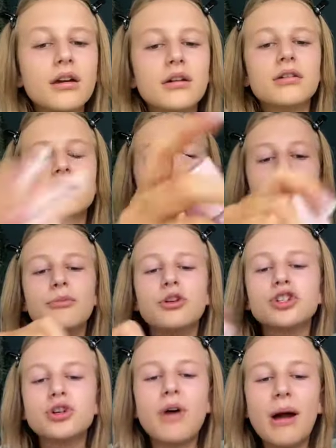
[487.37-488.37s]
Yeah, I'm not sure what
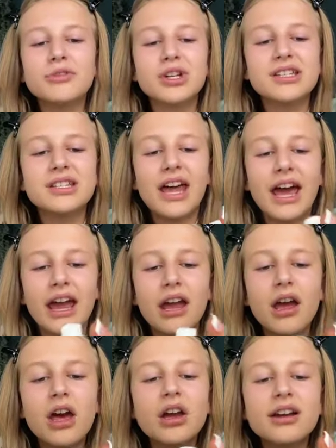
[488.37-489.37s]
I'm doing today
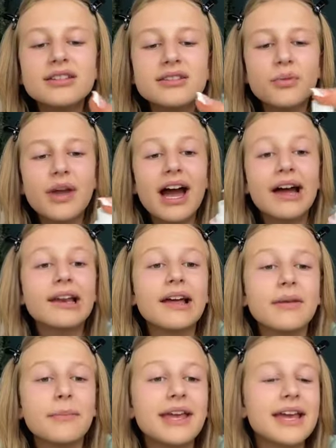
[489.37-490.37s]
because we had like the big
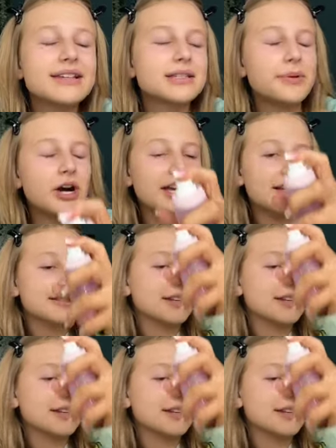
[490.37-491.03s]
Easter party yesterday